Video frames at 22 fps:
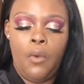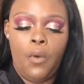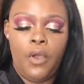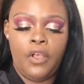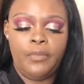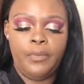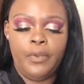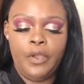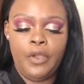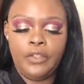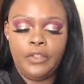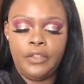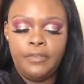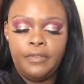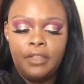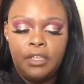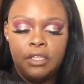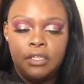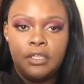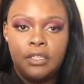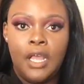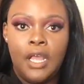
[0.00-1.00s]
was because of
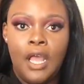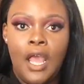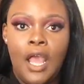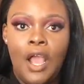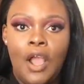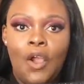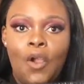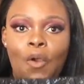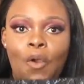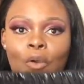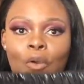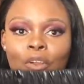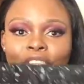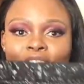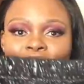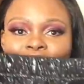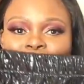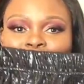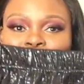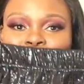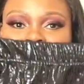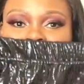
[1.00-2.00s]
these
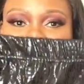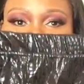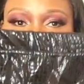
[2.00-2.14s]
gorgeous